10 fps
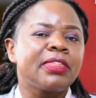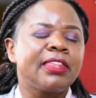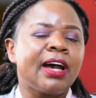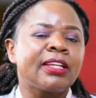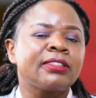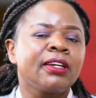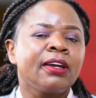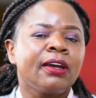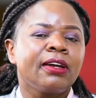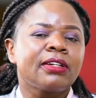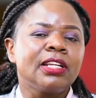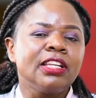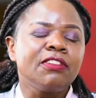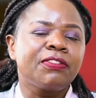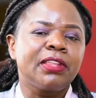that
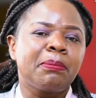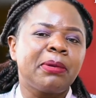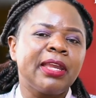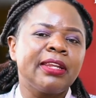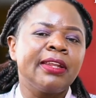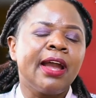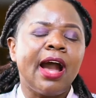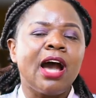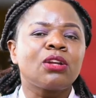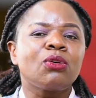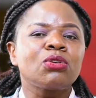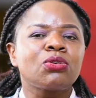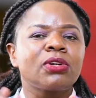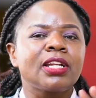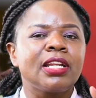relieve the pain and also
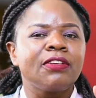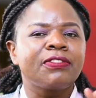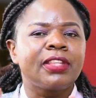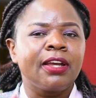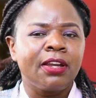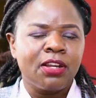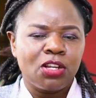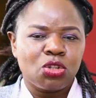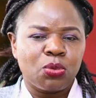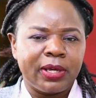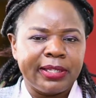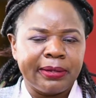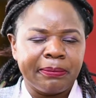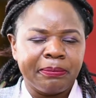relieve the swelling.